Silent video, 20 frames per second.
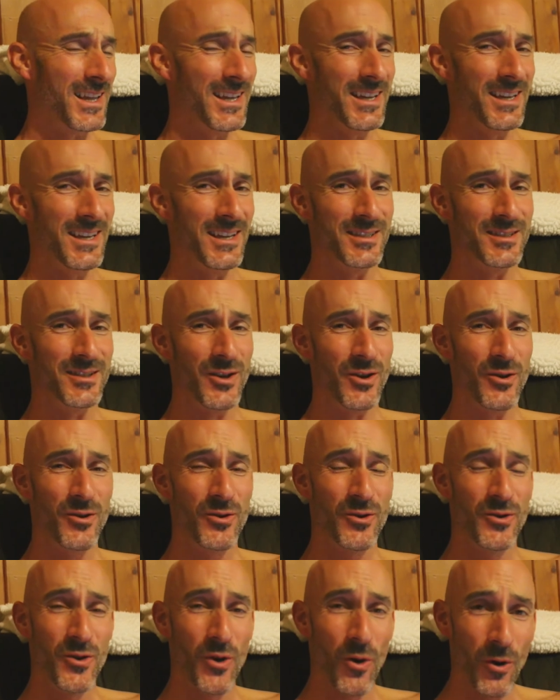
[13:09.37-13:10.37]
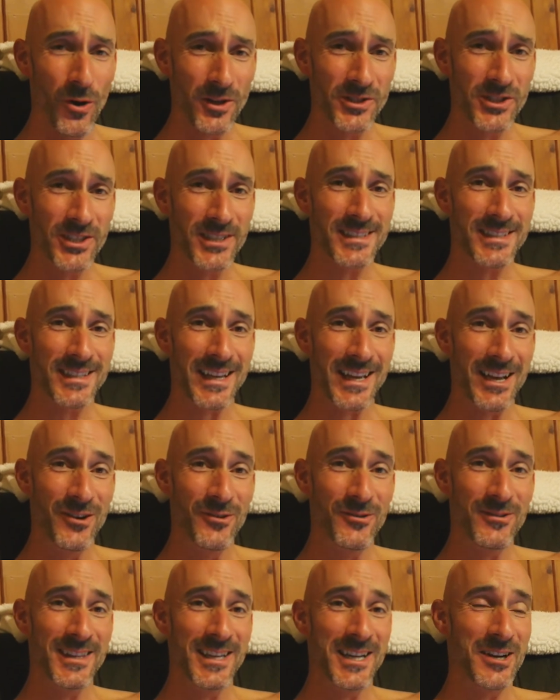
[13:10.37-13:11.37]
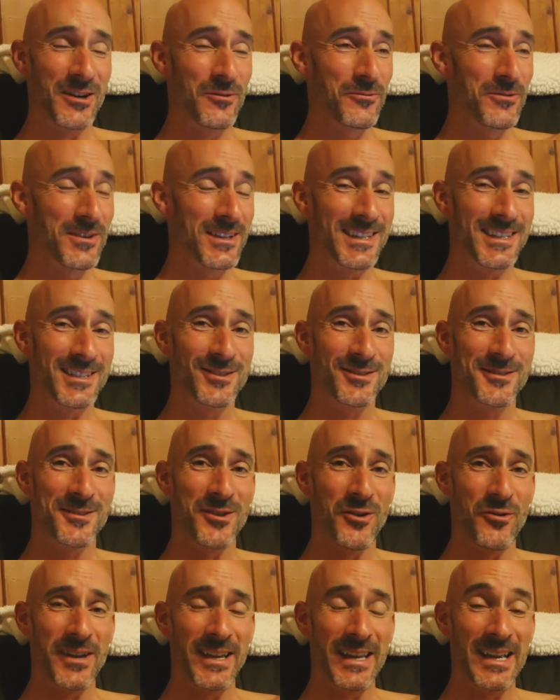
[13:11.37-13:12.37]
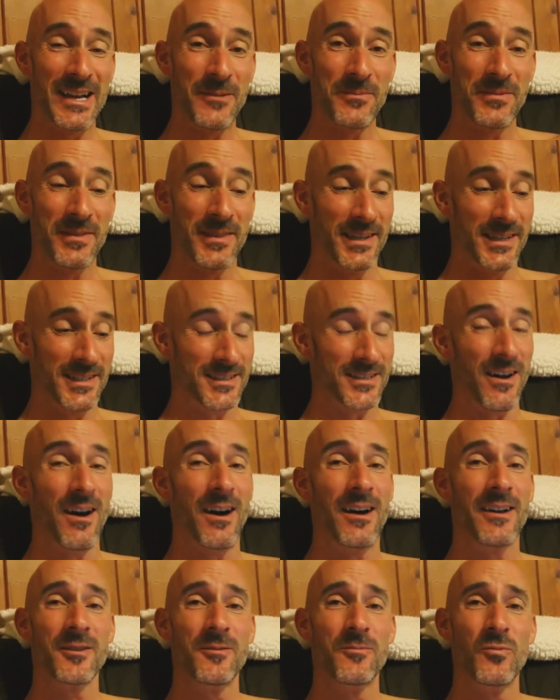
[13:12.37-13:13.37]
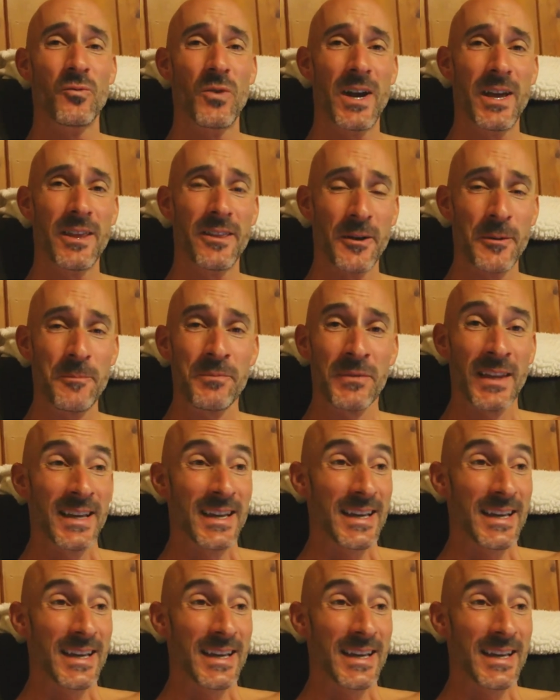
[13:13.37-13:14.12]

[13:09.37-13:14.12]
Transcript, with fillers: It is gorgeous out there, really soaking up this autumn weather.